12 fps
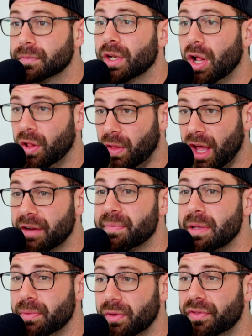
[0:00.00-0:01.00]
A lot of
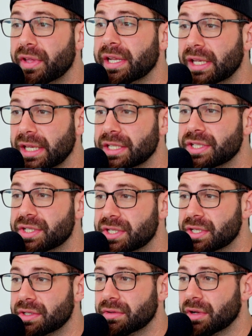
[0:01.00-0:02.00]
people think
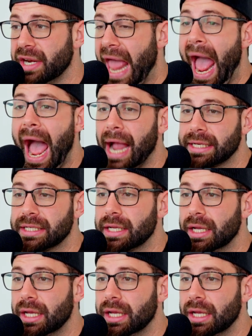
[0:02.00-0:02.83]
it's an act.